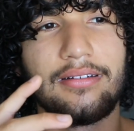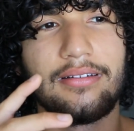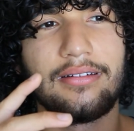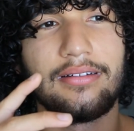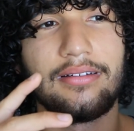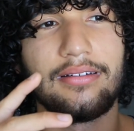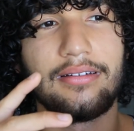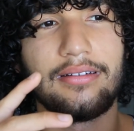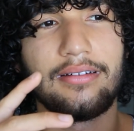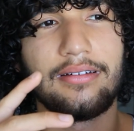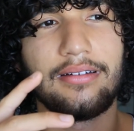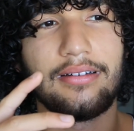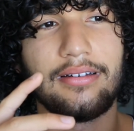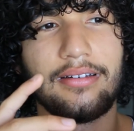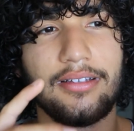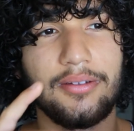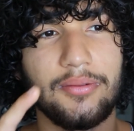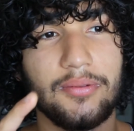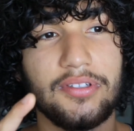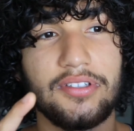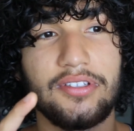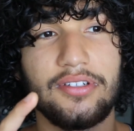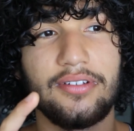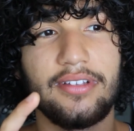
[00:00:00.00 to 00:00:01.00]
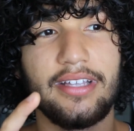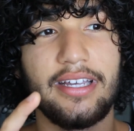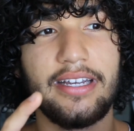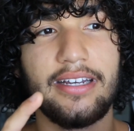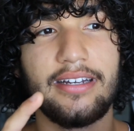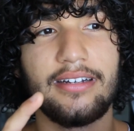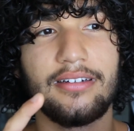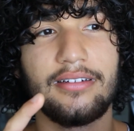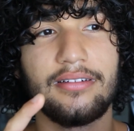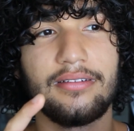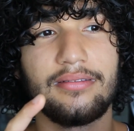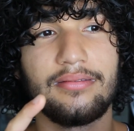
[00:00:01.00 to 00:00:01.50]
And then once you're
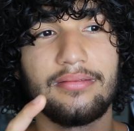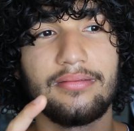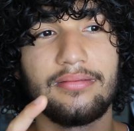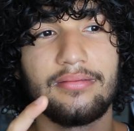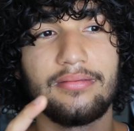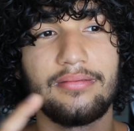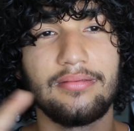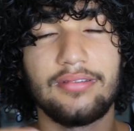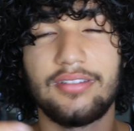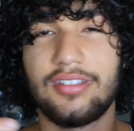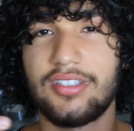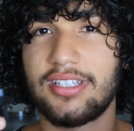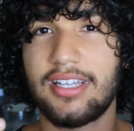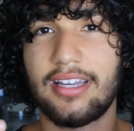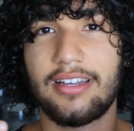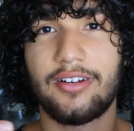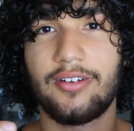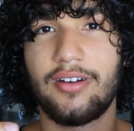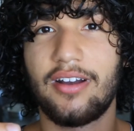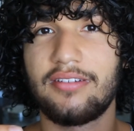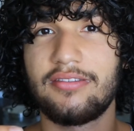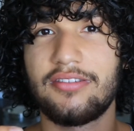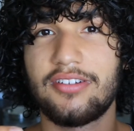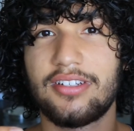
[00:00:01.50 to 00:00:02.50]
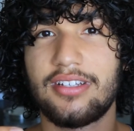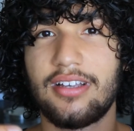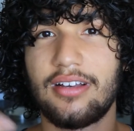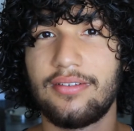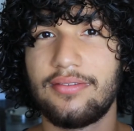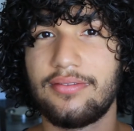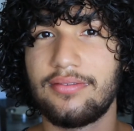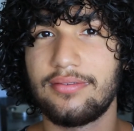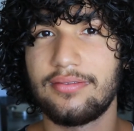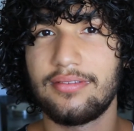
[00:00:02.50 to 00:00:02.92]
there, you just gotta ground yourself.